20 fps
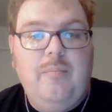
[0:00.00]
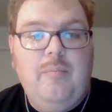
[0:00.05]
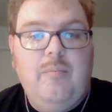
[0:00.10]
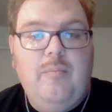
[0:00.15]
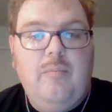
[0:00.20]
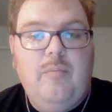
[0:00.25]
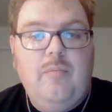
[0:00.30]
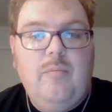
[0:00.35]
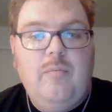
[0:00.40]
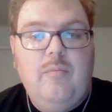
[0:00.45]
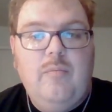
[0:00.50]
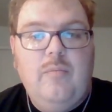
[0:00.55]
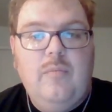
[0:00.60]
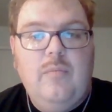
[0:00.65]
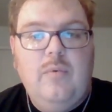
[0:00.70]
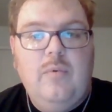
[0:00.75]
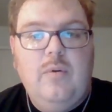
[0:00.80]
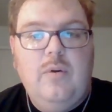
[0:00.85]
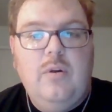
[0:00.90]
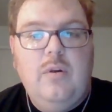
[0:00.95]

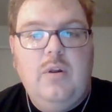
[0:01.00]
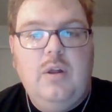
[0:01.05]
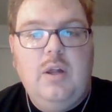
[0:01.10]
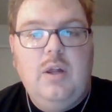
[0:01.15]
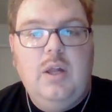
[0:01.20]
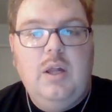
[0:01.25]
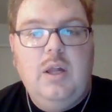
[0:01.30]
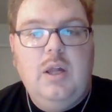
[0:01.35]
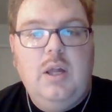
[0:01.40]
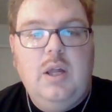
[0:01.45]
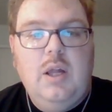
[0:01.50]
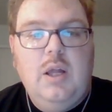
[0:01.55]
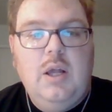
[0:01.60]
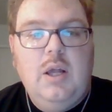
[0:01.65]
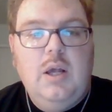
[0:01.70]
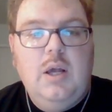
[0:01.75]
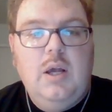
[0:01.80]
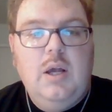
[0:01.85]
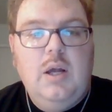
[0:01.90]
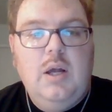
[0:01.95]

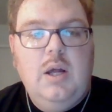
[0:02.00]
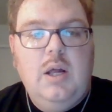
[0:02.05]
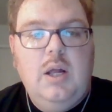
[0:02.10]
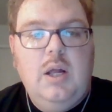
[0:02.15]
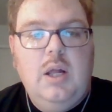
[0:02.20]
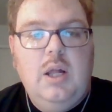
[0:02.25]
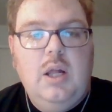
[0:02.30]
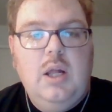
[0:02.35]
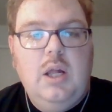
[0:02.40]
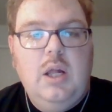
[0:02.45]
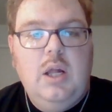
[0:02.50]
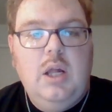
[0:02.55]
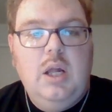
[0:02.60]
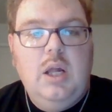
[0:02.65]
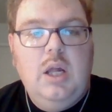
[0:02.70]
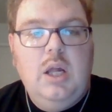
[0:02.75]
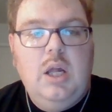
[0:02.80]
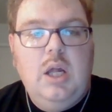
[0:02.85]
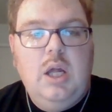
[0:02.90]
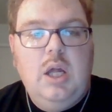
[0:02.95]

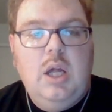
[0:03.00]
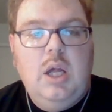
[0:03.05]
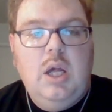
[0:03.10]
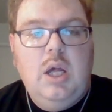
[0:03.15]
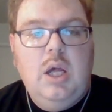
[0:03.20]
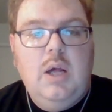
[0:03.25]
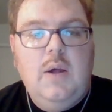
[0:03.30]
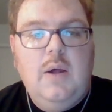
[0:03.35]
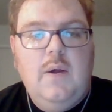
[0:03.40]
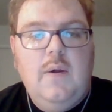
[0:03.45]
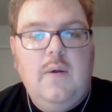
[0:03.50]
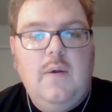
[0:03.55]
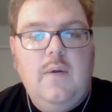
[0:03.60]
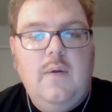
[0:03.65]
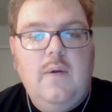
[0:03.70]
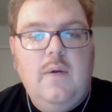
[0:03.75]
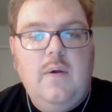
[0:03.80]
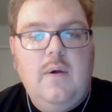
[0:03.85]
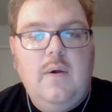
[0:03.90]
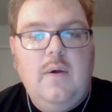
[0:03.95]

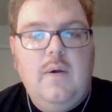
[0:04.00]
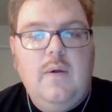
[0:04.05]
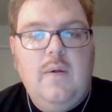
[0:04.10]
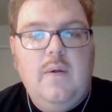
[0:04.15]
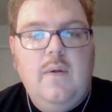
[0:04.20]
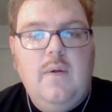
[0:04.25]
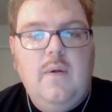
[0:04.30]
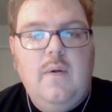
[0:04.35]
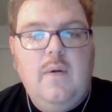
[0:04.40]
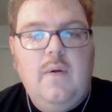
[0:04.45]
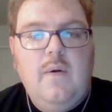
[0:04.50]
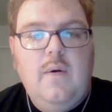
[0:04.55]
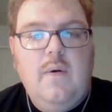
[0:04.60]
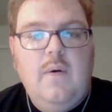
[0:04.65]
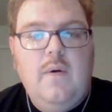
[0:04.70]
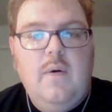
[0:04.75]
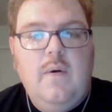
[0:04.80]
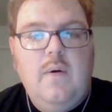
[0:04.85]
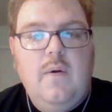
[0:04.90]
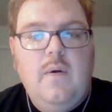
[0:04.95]

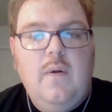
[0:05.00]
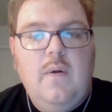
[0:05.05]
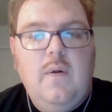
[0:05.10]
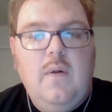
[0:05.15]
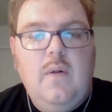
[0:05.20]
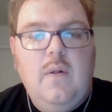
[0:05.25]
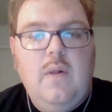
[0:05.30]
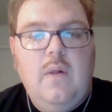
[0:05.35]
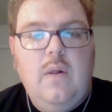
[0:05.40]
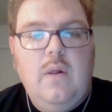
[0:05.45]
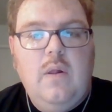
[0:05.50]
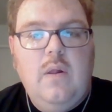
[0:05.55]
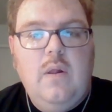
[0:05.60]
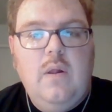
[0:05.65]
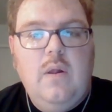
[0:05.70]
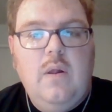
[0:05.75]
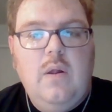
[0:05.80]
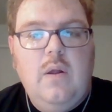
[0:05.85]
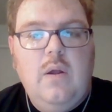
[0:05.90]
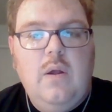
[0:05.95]

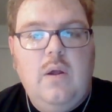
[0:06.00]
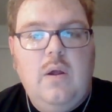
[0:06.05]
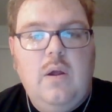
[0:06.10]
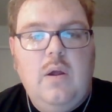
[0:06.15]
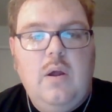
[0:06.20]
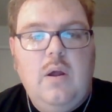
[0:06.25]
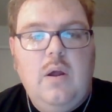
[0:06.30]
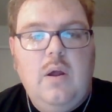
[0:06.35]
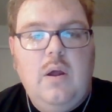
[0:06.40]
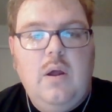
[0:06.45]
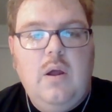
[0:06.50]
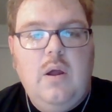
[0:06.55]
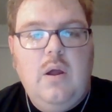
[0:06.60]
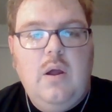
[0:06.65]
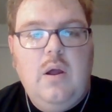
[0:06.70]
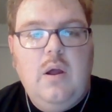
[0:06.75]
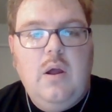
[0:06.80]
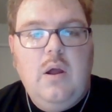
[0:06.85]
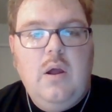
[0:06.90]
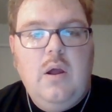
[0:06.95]
(no one is talking)